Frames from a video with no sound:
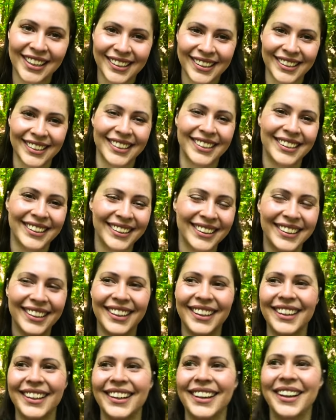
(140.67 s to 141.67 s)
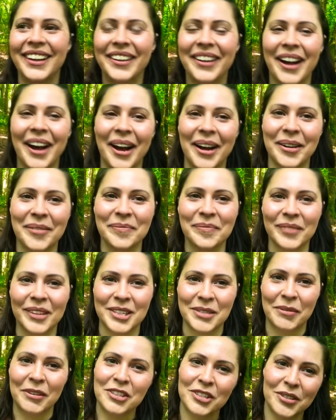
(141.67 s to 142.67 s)

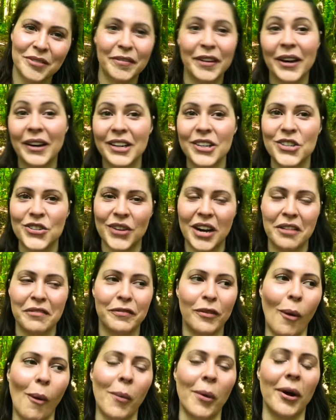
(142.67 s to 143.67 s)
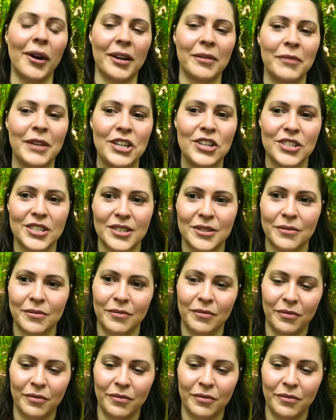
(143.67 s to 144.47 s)
because we're just very straightforward and we just